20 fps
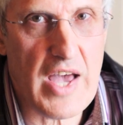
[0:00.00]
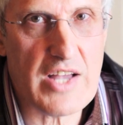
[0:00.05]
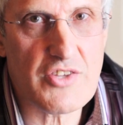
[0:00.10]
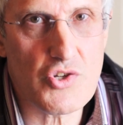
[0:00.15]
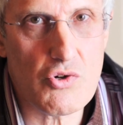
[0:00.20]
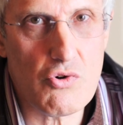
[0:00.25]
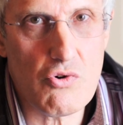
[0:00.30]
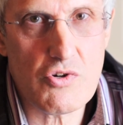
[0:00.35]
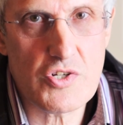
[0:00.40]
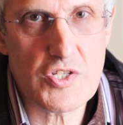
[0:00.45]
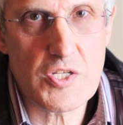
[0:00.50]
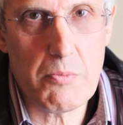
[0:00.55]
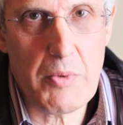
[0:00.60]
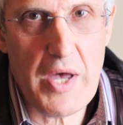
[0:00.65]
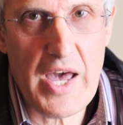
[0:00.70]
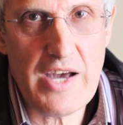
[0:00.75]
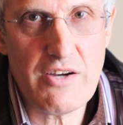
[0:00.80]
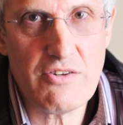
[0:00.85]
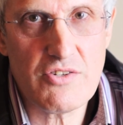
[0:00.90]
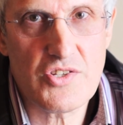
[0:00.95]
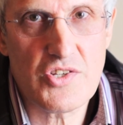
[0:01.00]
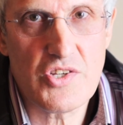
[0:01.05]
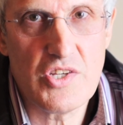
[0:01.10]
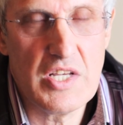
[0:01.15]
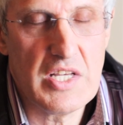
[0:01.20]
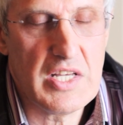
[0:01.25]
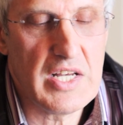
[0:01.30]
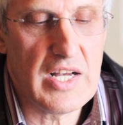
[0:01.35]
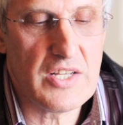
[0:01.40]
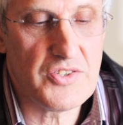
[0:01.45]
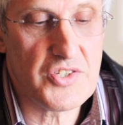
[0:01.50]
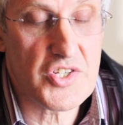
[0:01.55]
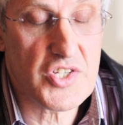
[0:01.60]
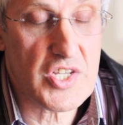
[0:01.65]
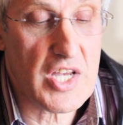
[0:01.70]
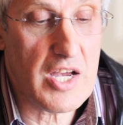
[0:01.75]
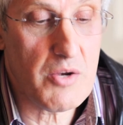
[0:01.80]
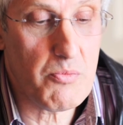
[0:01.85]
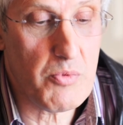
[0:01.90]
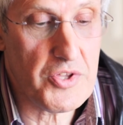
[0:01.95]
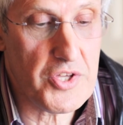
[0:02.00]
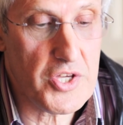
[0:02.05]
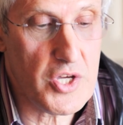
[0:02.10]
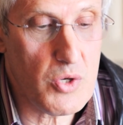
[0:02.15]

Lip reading: that talk's about and decide whether